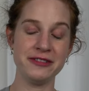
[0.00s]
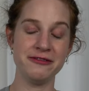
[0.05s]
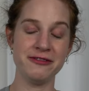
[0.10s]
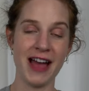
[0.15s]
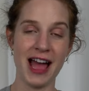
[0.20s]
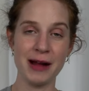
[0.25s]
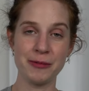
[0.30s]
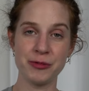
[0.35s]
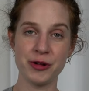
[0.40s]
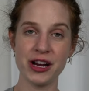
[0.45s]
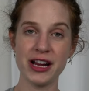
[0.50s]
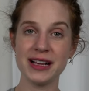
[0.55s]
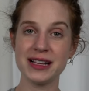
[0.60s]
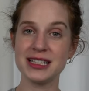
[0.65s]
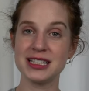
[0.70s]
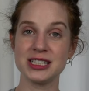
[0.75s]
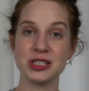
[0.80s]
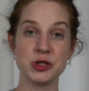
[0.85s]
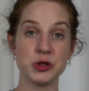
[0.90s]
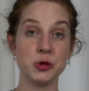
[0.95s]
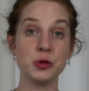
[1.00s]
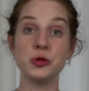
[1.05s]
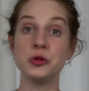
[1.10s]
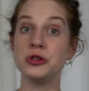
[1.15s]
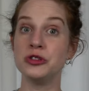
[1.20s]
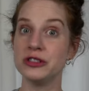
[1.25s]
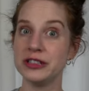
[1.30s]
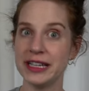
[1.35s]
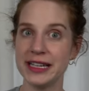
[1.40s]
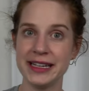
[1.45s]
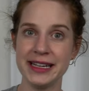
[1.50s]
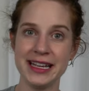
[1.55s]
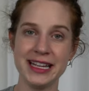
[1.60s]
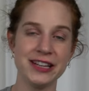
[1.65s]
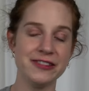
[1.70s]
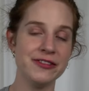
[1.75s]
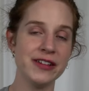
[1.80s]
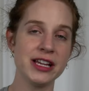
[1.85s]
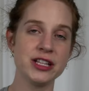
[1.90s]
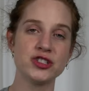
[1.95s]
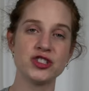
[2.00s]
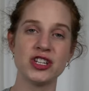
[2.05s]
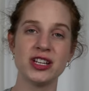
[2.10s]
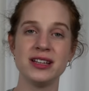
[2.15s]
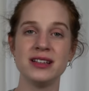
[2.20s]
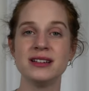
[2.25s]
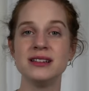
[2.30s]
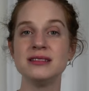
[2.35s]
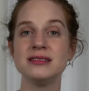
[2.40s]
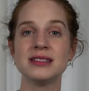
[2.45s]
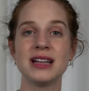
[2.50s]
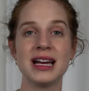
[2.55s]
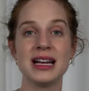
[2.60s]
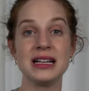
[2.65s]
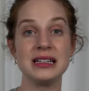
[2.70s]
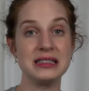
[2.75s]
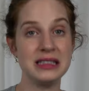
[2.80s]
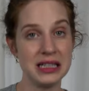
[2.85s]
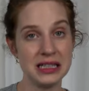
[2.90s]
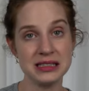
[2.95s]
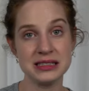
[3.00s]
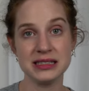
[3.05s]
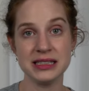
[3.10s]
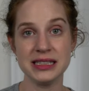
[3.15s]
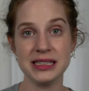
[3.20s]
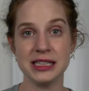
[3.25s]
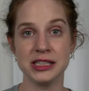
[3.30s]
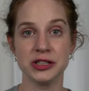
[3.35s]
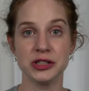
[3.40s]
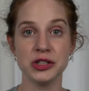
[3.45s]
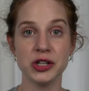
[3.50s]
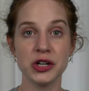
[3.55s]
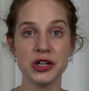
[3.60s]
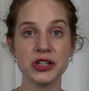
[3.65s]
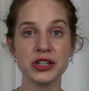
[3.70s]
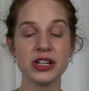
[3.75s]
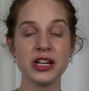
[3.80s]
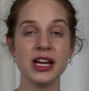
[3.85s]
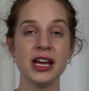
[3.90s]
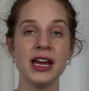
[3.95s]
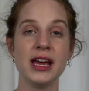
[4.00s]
fabric, cool in innovation, kind of ugly in look,